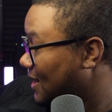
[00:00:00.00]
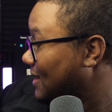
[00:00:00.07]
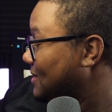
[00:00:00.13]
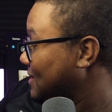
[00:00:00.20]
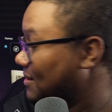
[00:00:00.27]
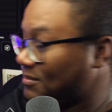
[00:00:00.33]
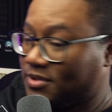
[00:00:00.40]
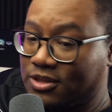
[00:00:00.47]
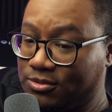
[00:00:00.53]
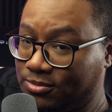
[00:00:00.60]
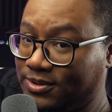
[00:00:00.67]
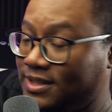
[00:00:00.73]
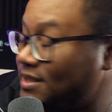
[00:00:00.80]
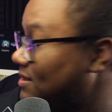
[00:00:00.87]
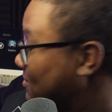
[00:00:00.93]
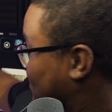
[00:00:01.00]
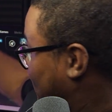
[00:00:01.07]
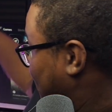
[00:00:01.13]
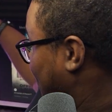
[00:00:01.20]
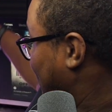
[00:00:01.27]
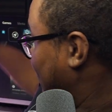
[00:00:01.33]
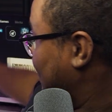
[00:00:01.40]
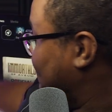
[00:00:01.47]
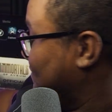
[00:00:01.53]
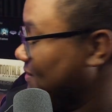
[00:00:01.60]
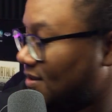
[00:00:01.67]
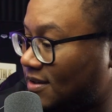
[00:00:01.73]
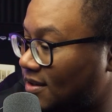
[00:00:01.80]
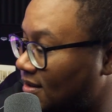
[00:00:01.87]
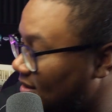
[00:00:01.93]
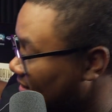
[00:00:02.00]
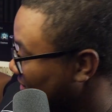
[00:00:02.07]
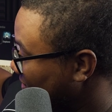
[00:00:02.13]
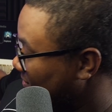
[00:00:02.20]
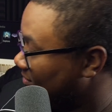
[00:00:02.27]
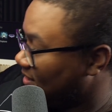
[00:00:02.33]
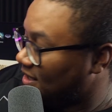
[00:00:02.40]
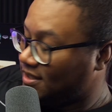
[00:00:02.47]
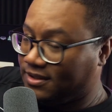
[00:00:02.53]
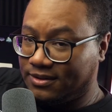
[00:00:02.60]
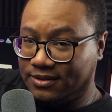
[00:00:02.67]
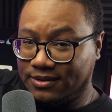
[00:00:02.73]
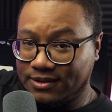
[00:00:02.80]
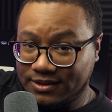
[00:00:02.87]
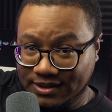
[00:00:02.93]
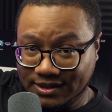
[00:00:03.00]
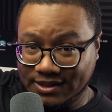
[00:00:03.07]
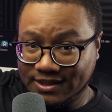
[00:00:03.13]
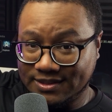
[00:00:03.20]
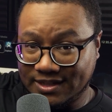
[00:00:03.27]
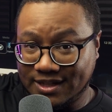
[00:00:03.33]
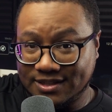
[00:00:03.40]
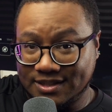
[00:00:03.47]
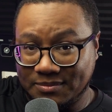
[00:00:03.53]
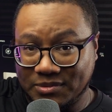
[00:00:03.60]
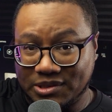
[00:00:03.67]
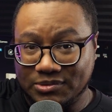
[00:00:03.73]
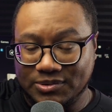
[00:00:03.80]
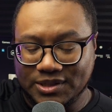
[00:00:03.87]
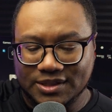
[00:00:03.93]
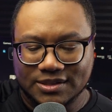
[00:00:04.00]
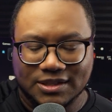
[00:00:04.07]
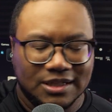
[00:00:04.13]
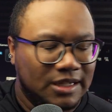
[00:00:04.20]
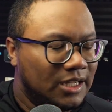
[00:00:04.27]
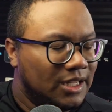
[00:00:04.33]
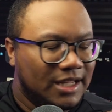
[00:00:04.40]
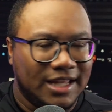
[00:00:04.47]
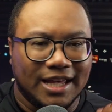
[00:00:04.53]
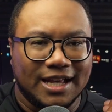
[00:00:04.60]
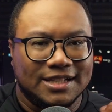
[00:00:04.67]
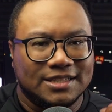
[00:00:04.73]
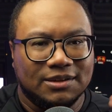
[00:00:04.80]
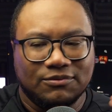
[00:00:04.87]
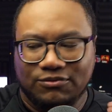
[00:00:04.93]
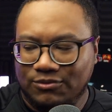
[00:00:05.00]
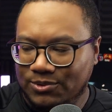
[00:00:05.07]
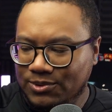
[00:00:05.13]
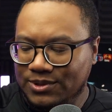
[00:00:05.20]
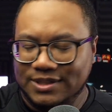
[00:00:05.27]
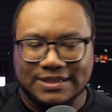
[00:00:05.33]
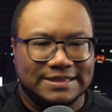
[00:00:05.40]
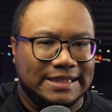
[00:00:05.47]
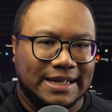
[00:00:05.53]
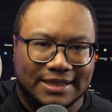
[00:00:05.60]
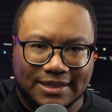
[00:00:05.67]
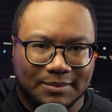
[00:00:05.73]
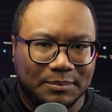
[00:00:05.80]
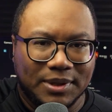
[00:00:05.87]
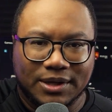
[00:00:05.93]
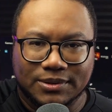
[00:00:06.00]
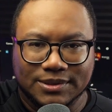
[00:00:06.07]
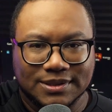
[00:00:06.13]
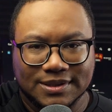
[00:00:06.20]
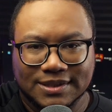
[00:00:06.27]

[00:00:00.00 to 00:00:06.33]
XM3s, which I have right here. These XM3s. XM4 does not compare to